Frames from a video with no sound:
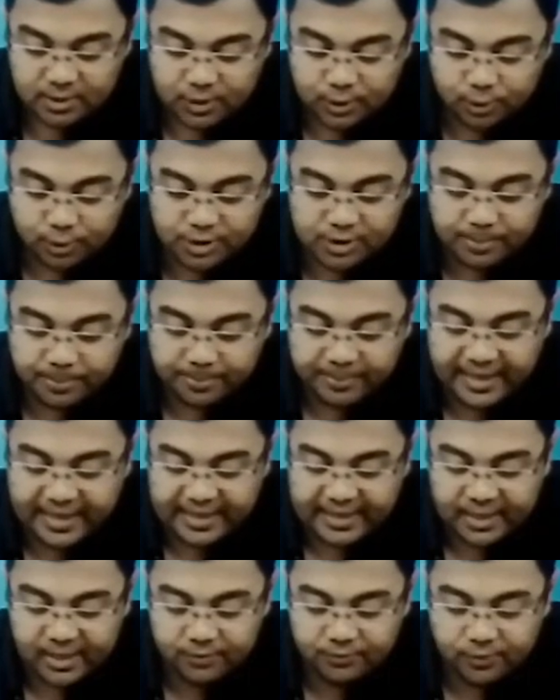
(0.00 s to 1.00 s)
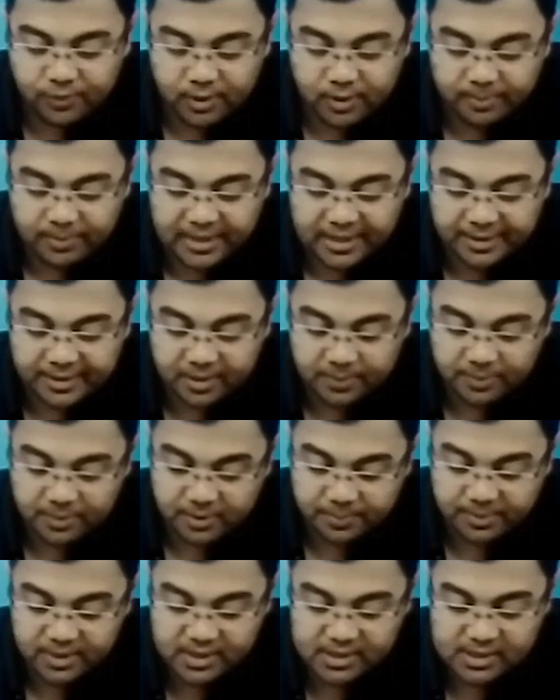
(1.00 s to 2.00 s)
used mainly for military
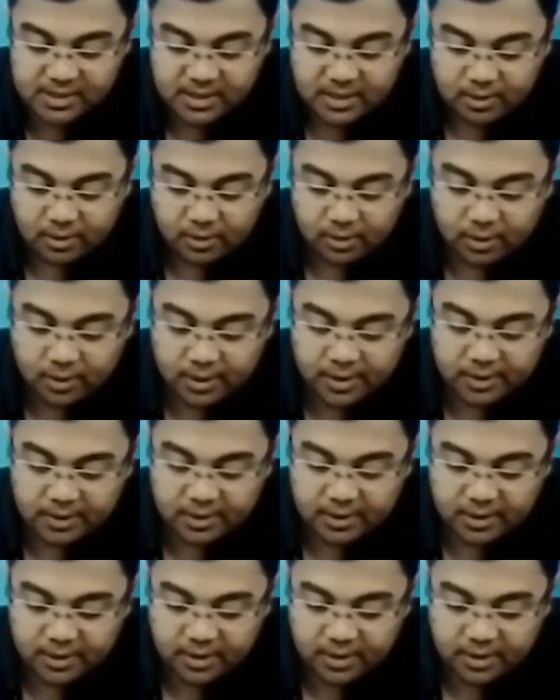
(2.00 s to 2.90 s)
purpose or